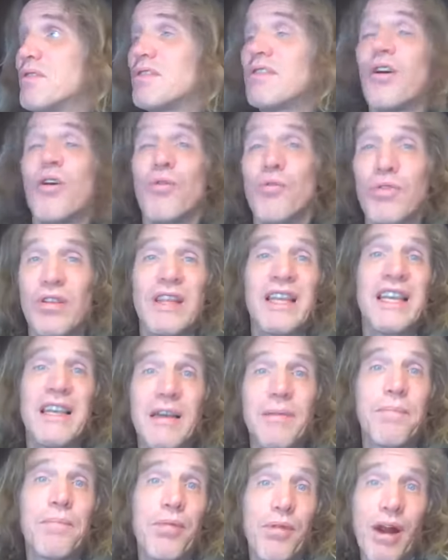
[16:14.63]
don't leak
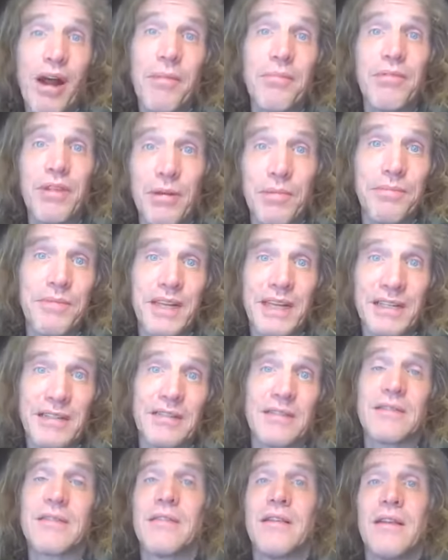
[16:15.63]

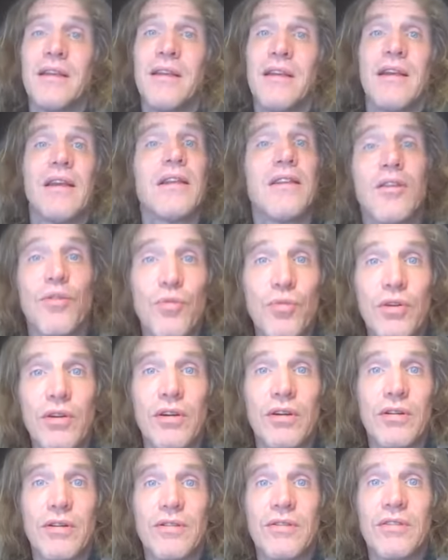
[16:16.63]
problemness in the
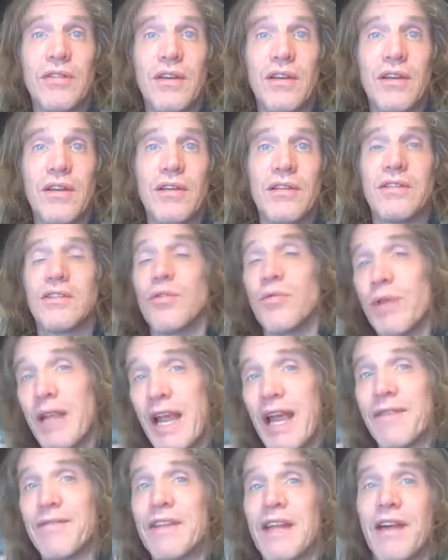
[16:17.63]
world. So we
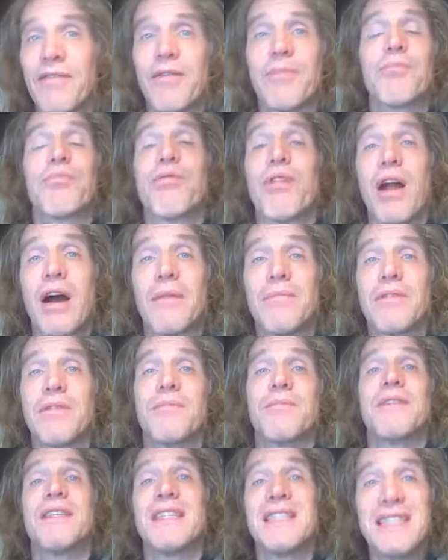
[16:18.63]
have to have a
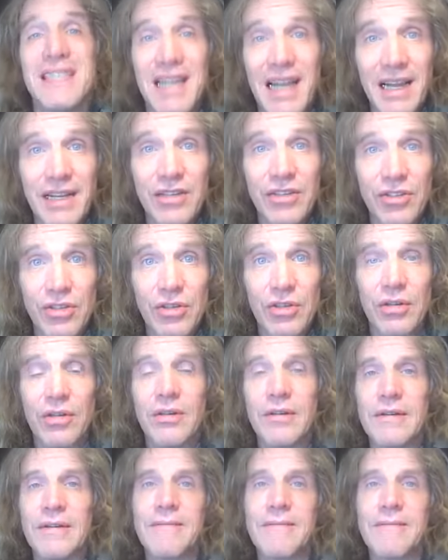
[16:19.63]
problem detector.